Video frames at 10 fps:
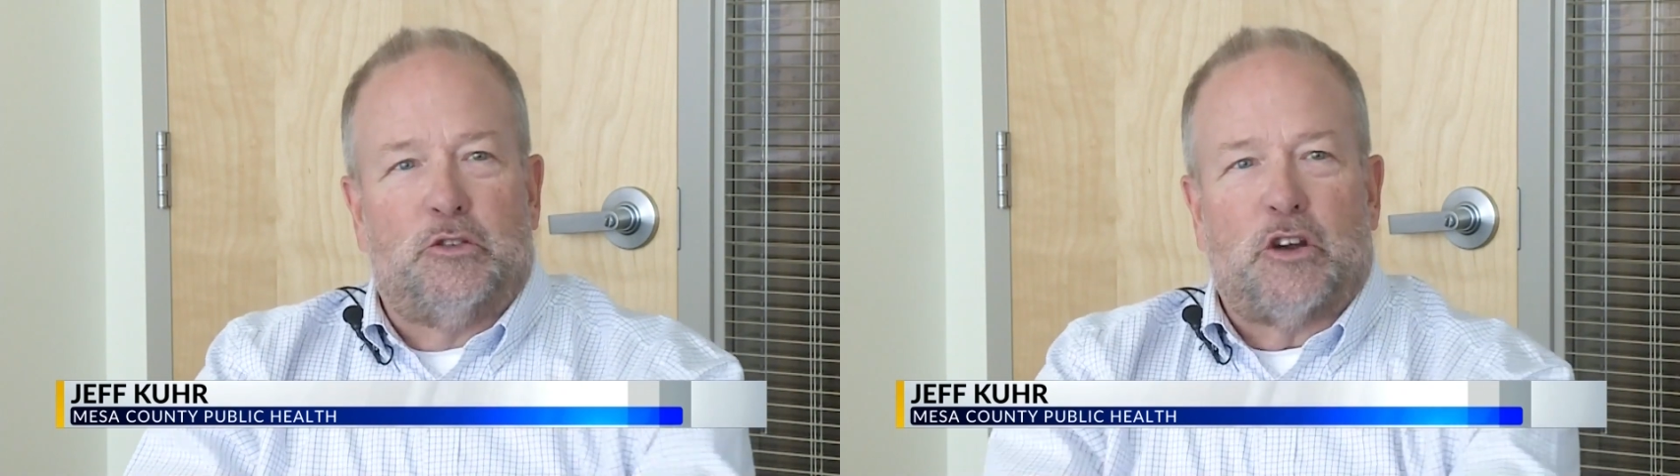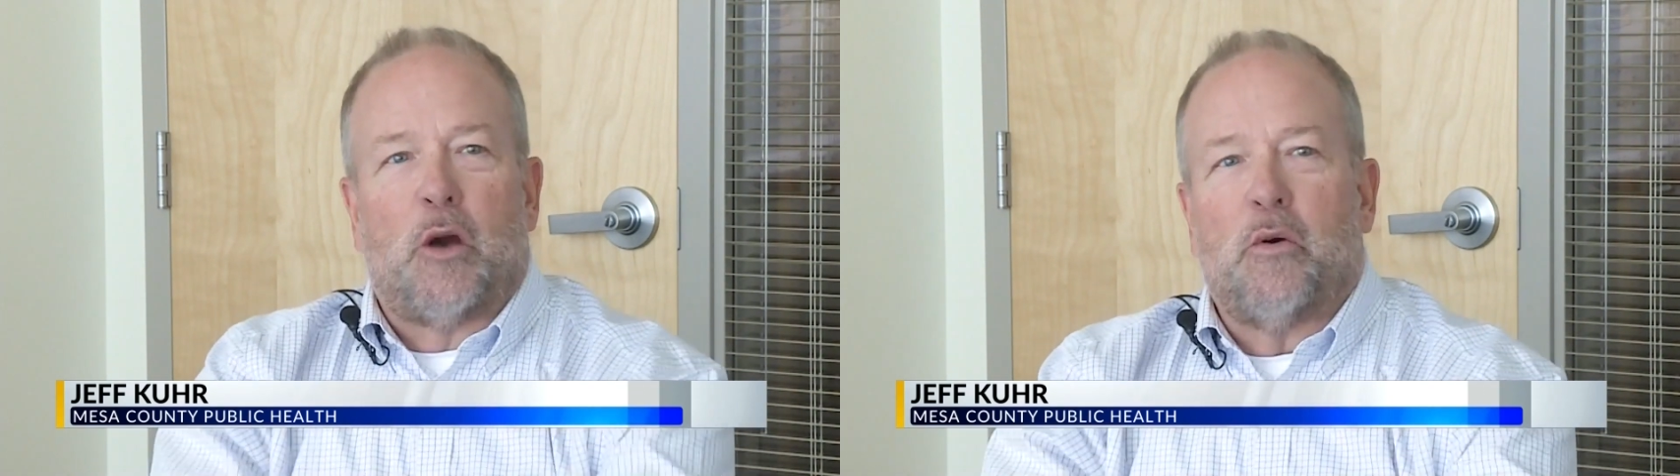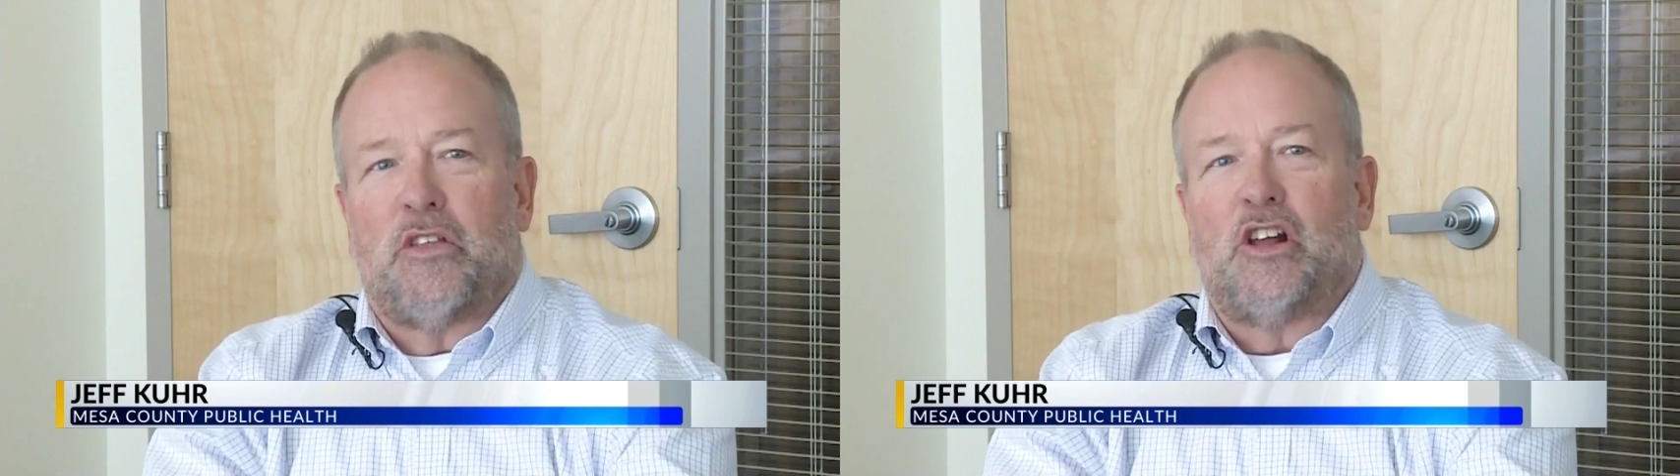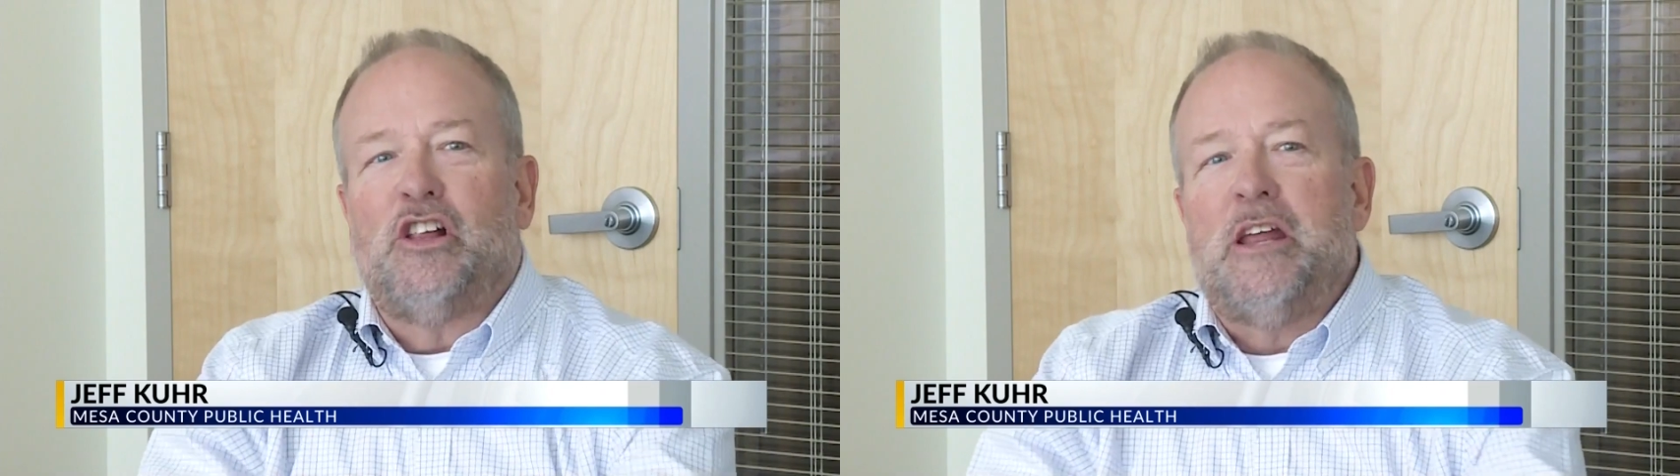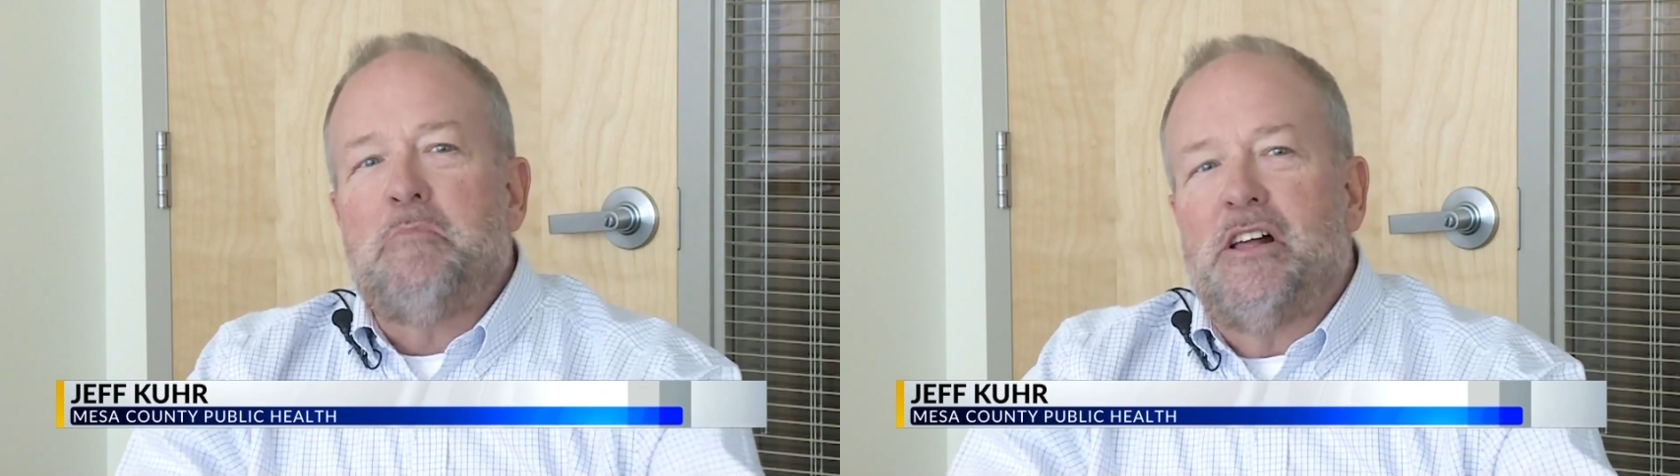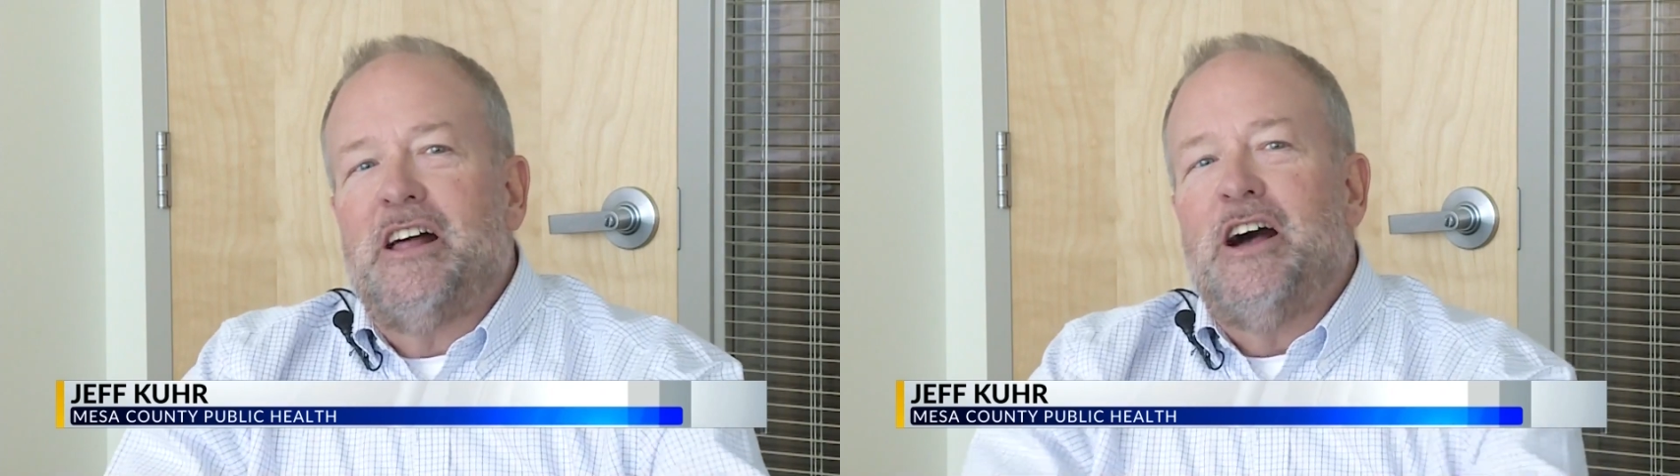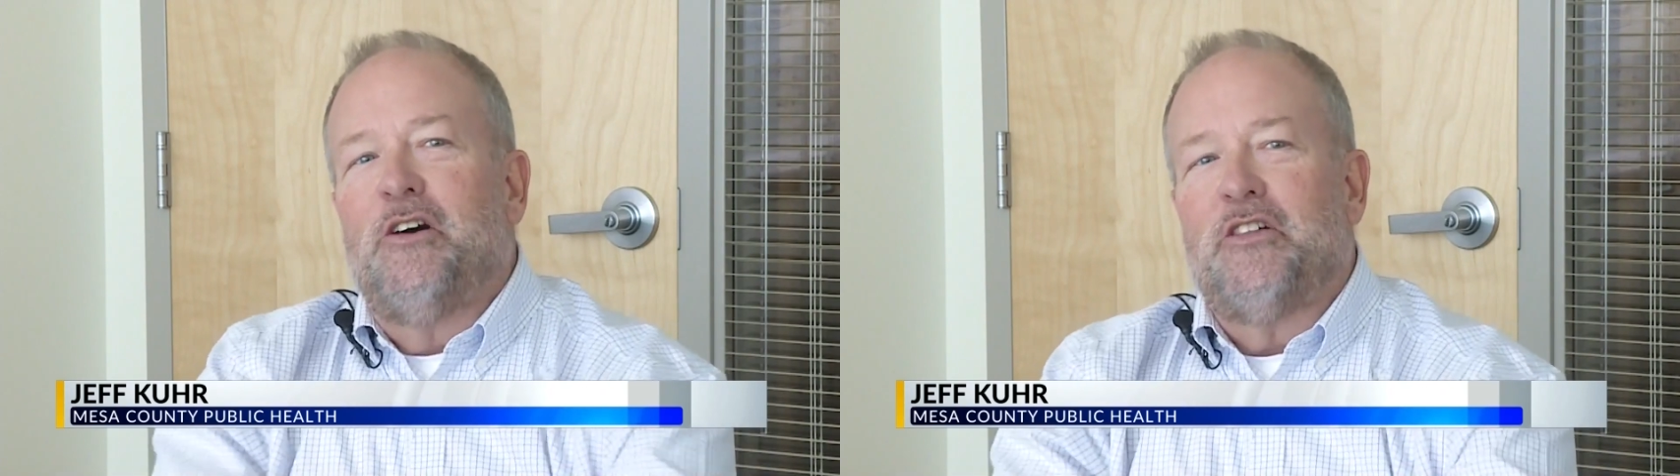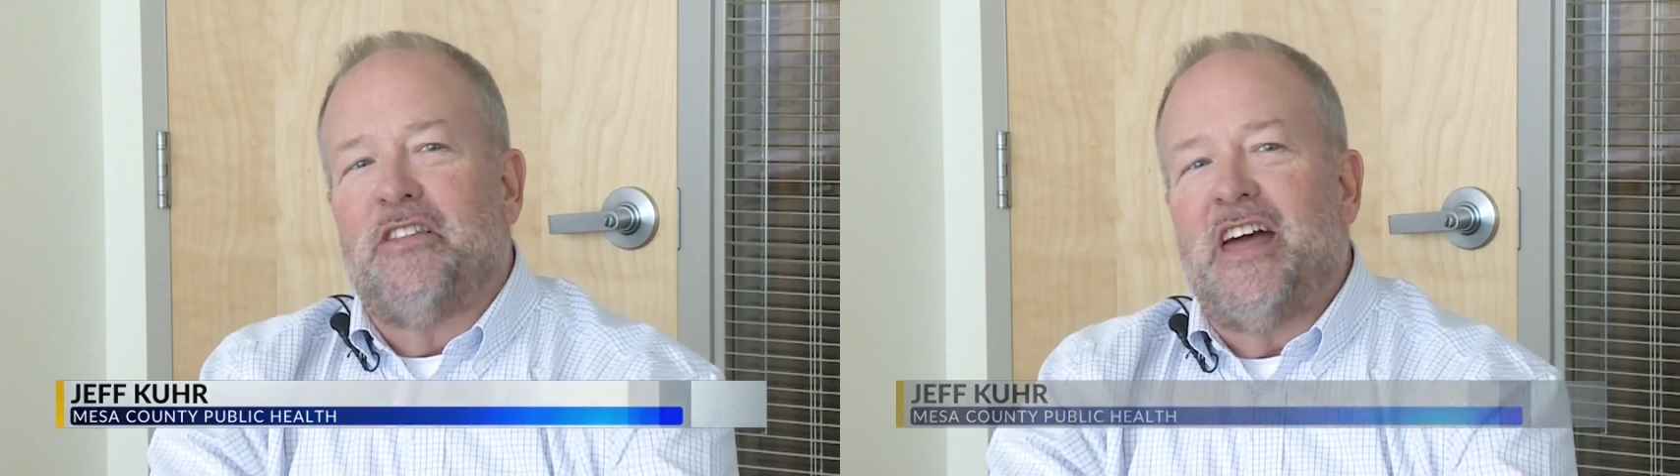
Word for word: you start with a clean bill of health